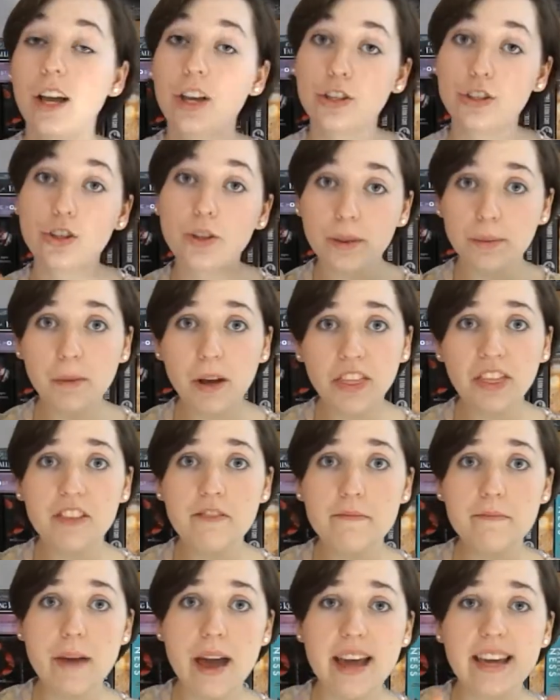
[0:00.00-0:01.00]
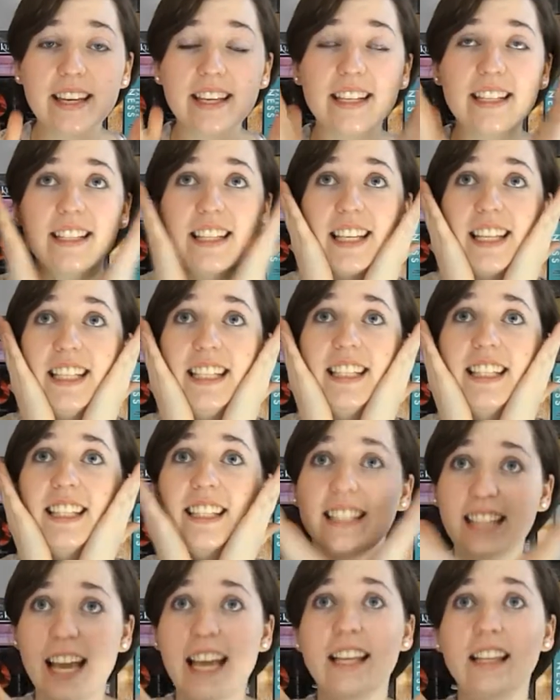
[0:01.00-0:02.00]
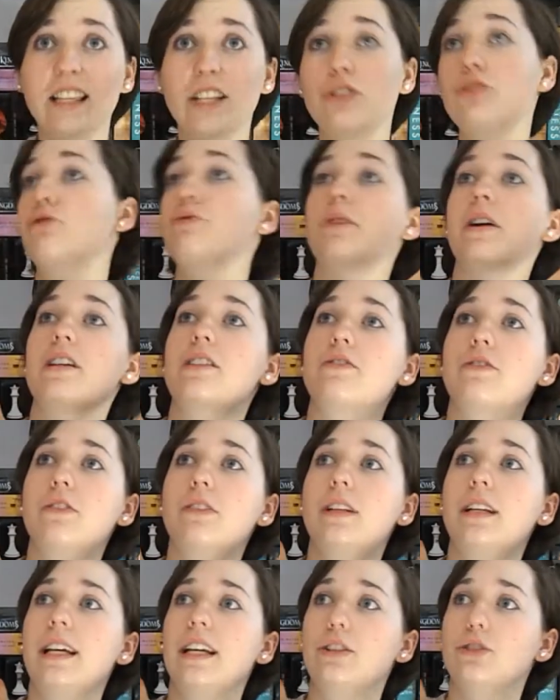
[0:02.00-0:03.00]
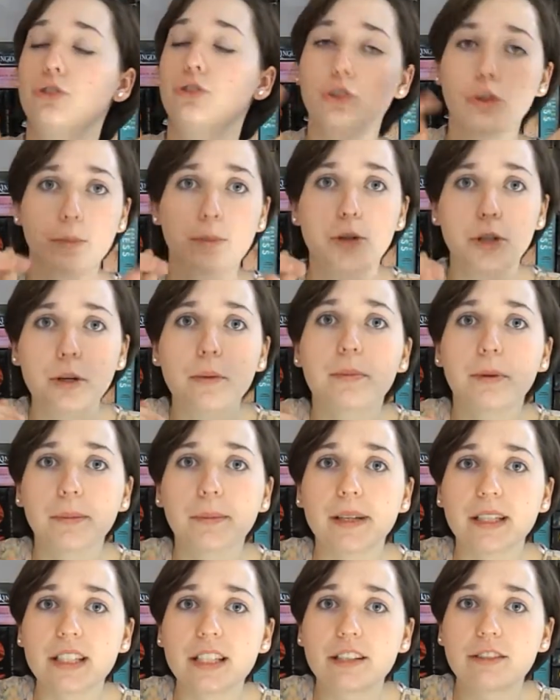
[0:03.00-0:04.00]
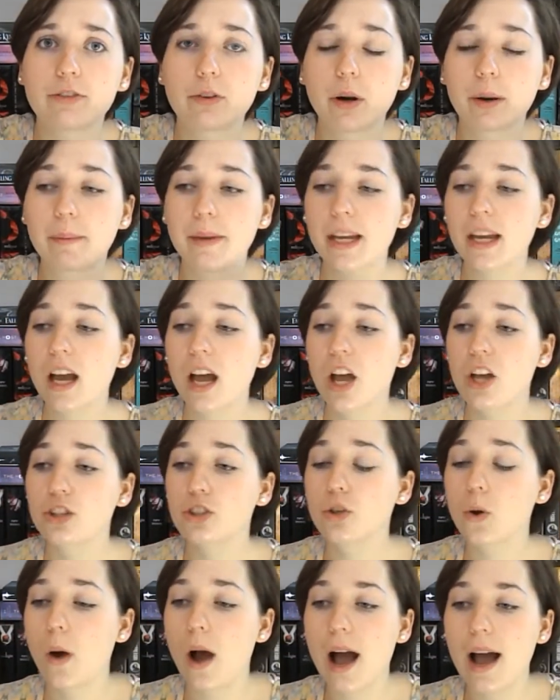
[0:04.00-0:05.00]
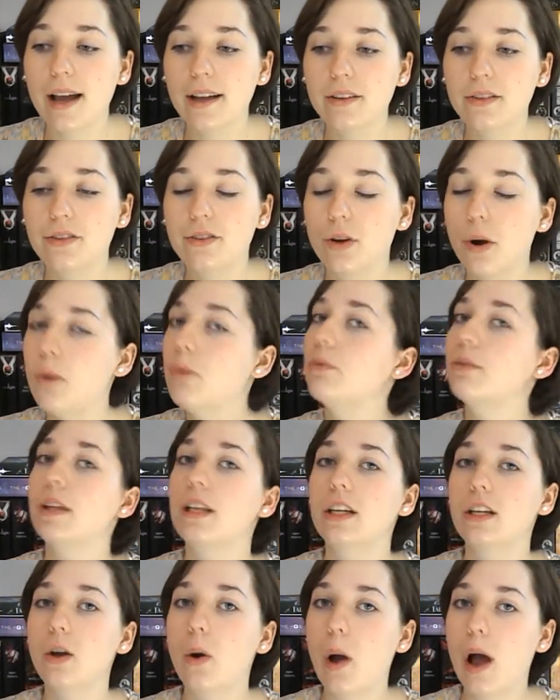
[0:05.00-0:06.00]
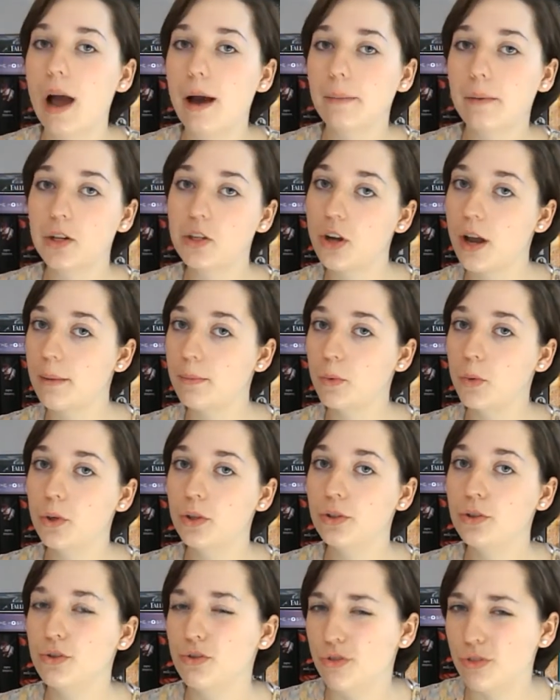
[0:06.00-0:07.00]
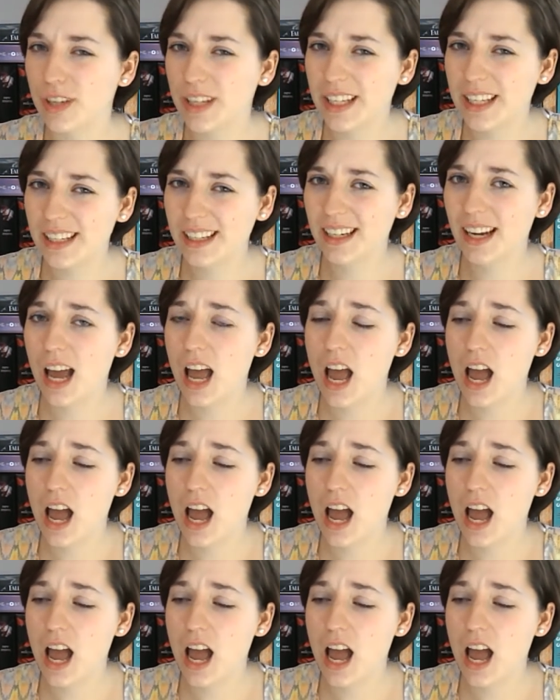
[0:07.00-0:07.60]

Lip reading: So the month of May is insanely stressful and super duper busy for me, so I don't really know how much I'm going to read.